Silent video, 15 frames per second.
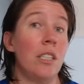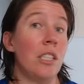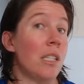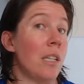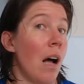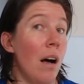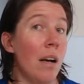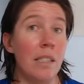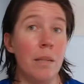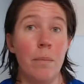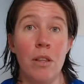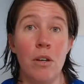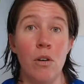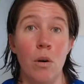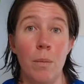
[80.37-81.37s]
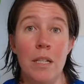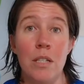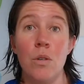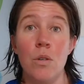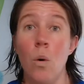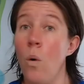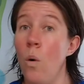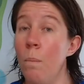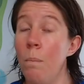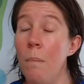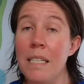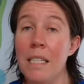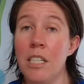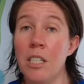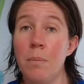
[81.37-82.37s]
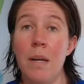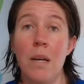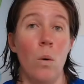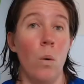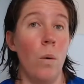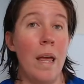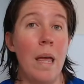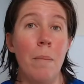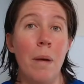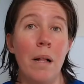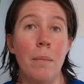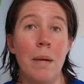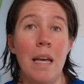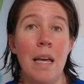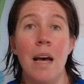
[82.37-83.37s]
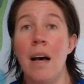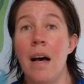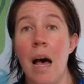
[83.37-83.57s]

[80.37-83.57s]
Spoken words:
just ask them in the comments or message me or email me.